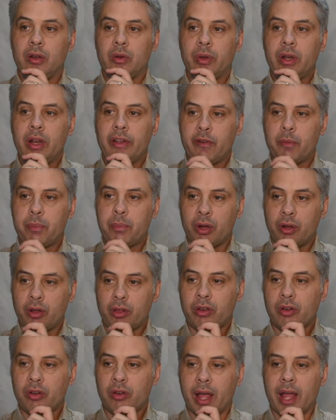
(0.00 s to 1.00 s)
really for
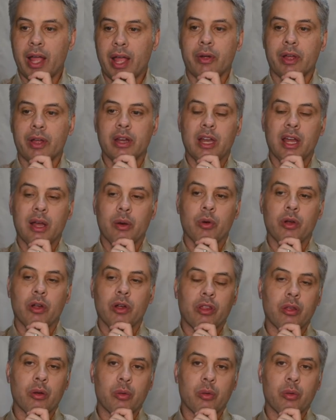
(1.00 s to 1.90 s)
personal area networks.